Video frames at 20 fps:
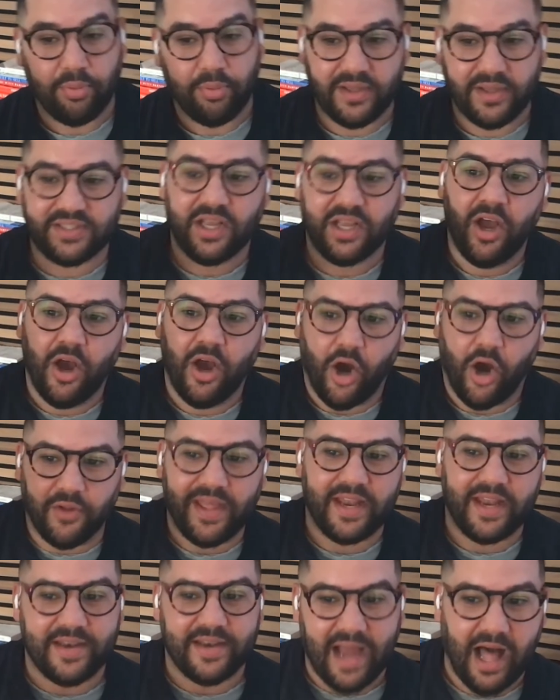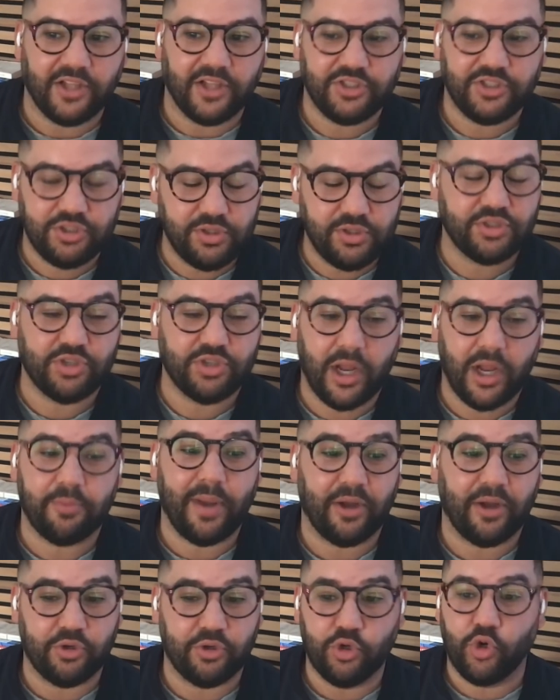Plus, all that knowledge you just dropped
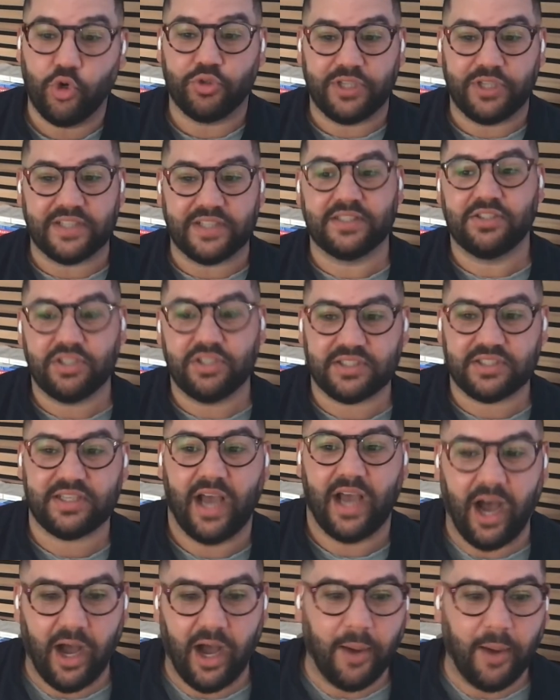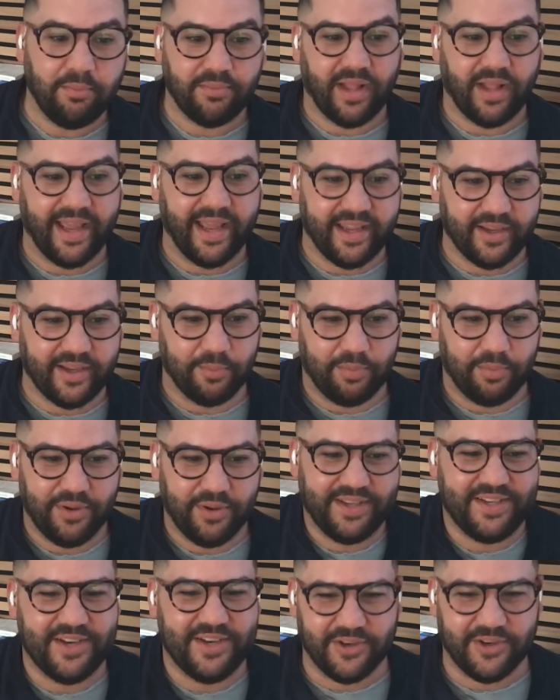about Google doesn't just come like,
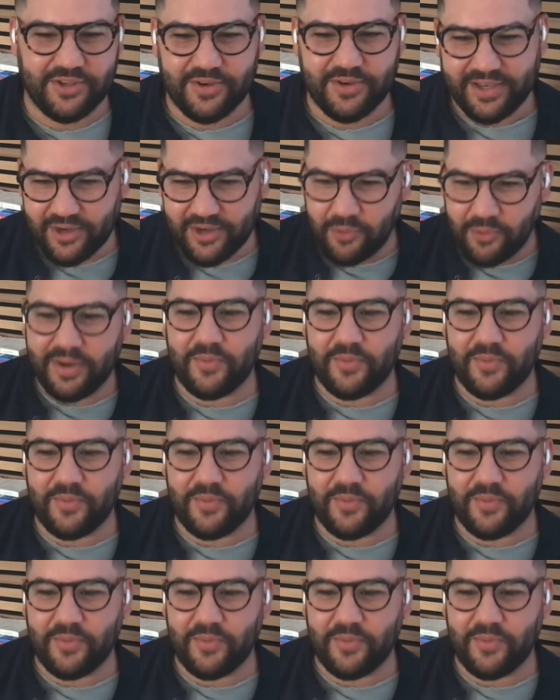you